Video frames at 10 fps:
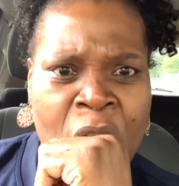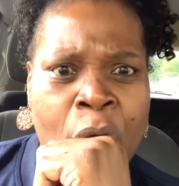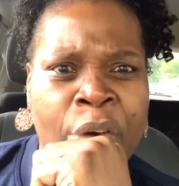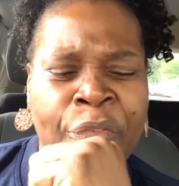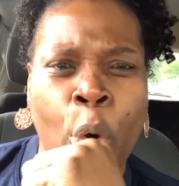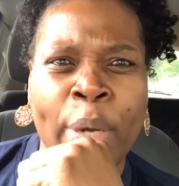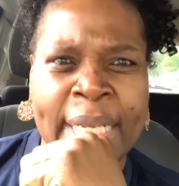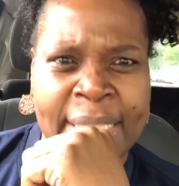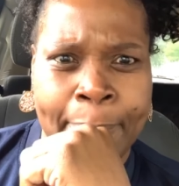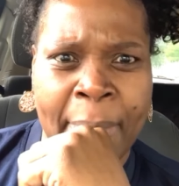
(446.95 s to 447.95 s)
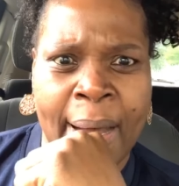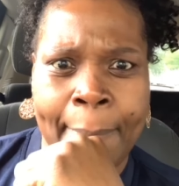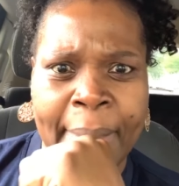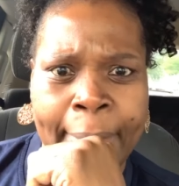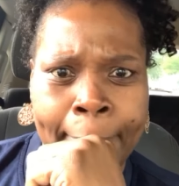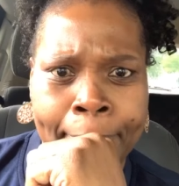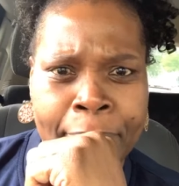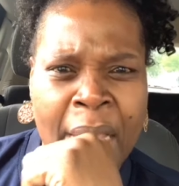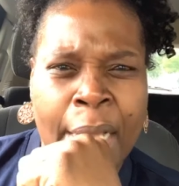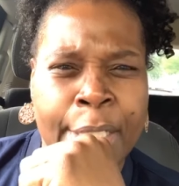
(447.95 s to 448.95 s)
for his mama.
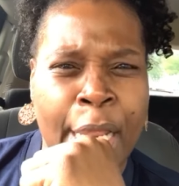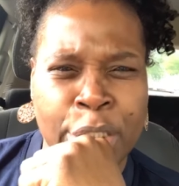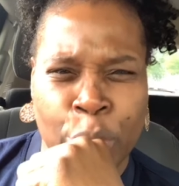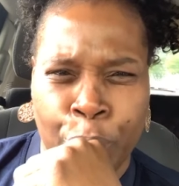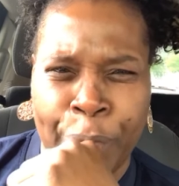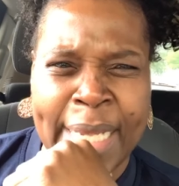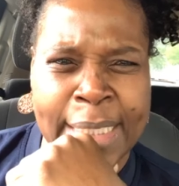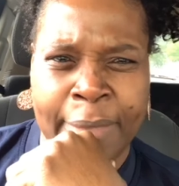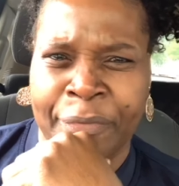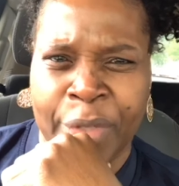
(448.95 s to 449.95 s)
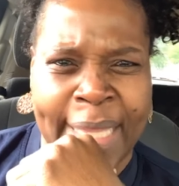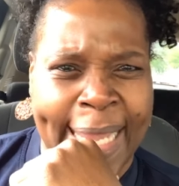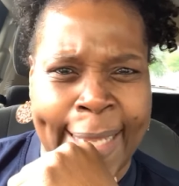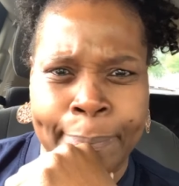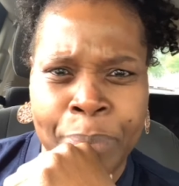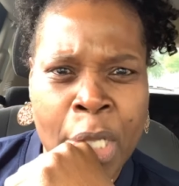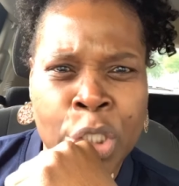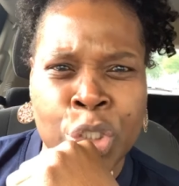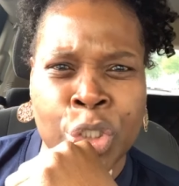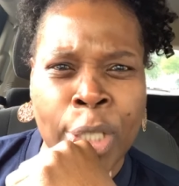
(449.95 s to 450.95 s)
There's a reason for that.
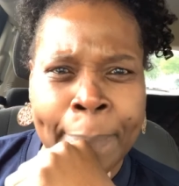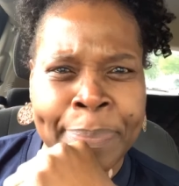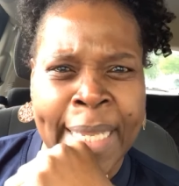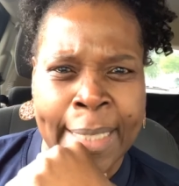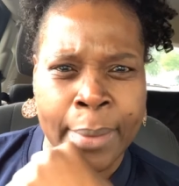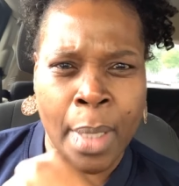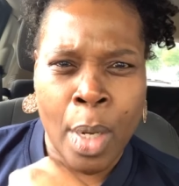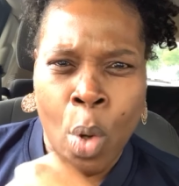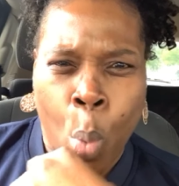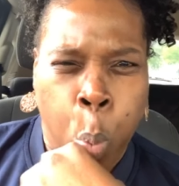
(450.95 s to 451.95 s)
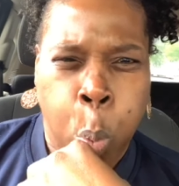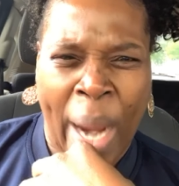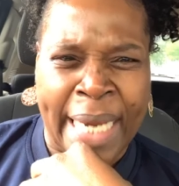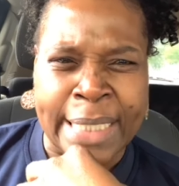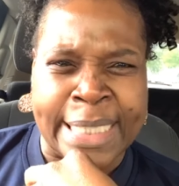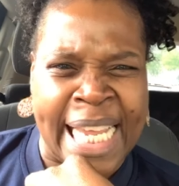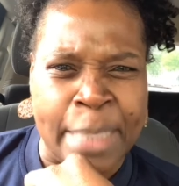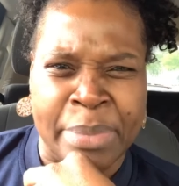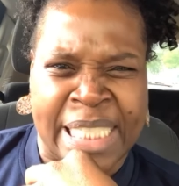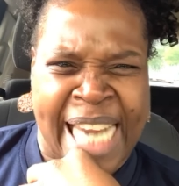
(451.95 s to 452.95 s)
Something way
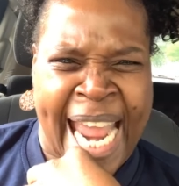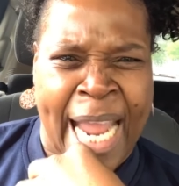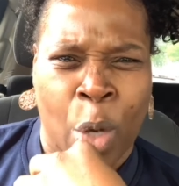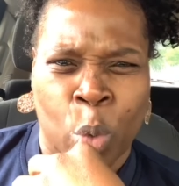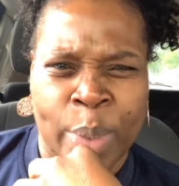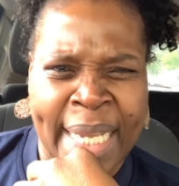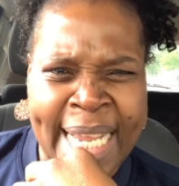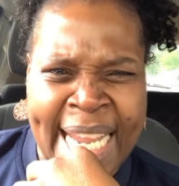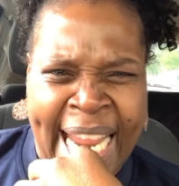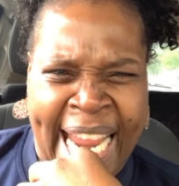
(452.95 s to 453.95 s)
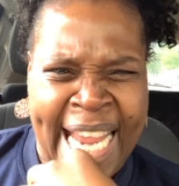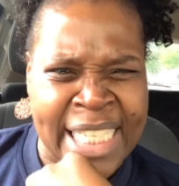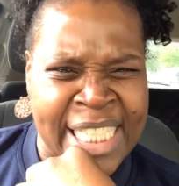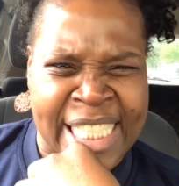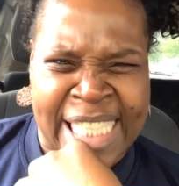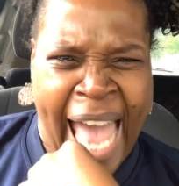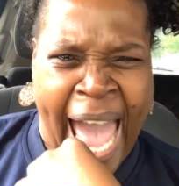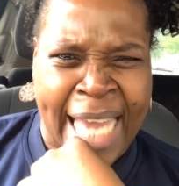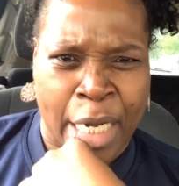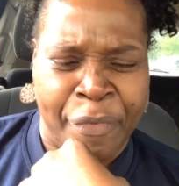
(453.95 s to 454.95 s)
deep down
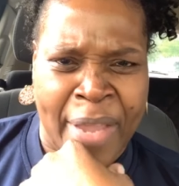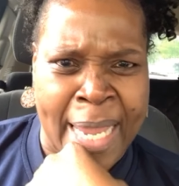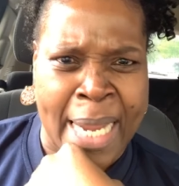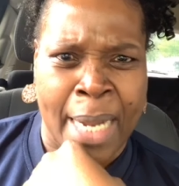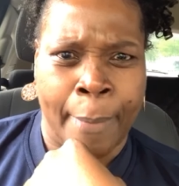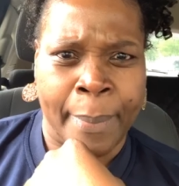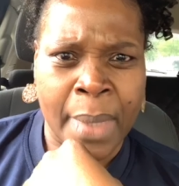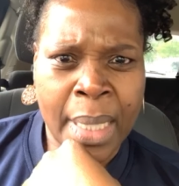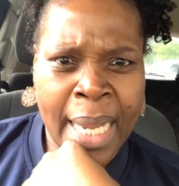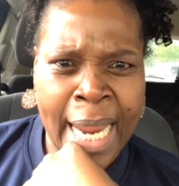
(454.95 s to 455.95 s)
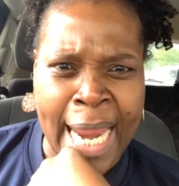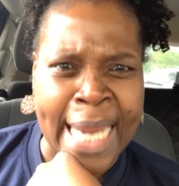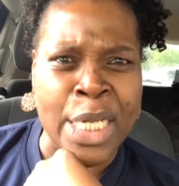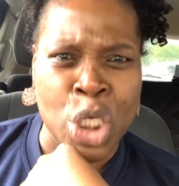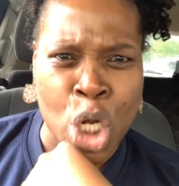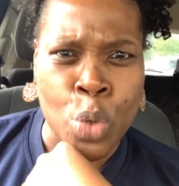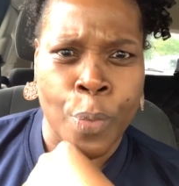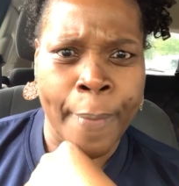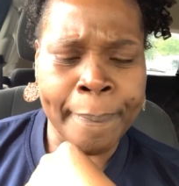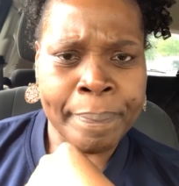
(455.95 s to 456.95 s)
inside of him, he knew
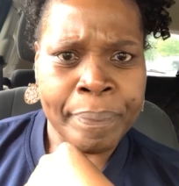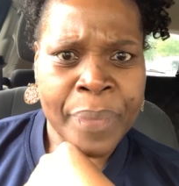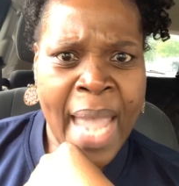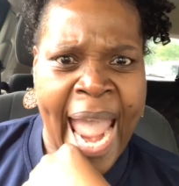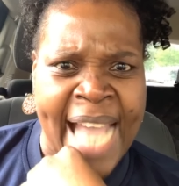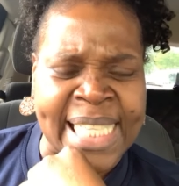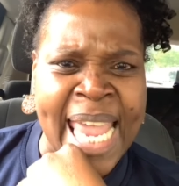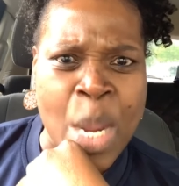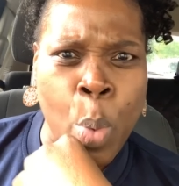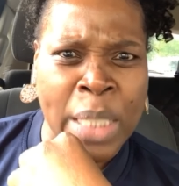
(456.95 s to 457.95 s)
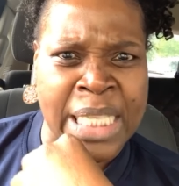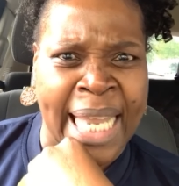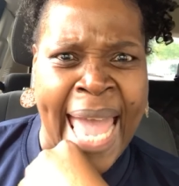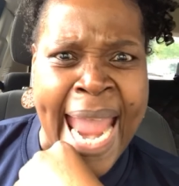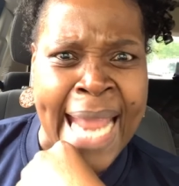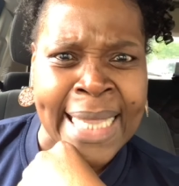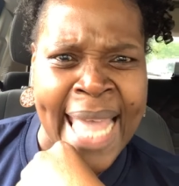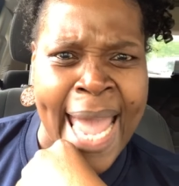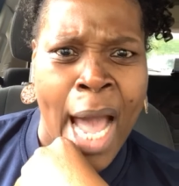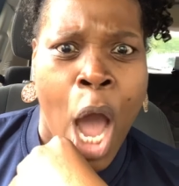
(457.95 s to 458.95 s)
as he was laying
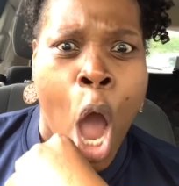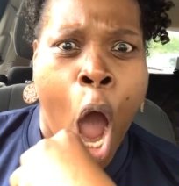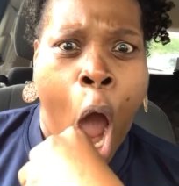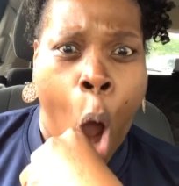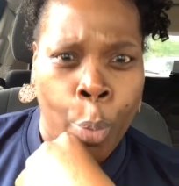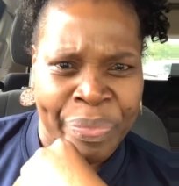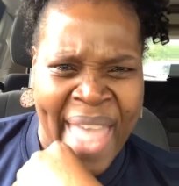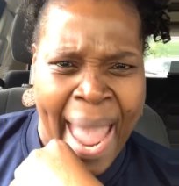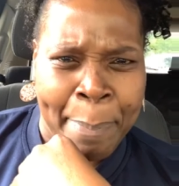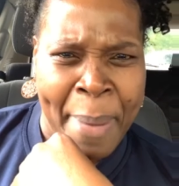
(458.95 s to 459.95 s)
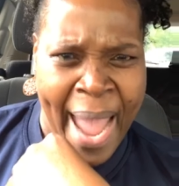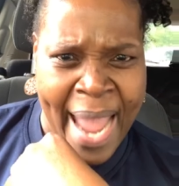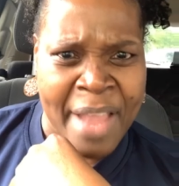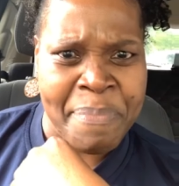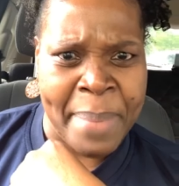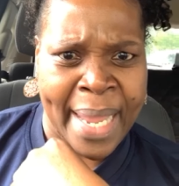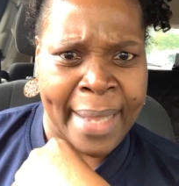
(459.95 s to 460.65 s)
there on that pavement,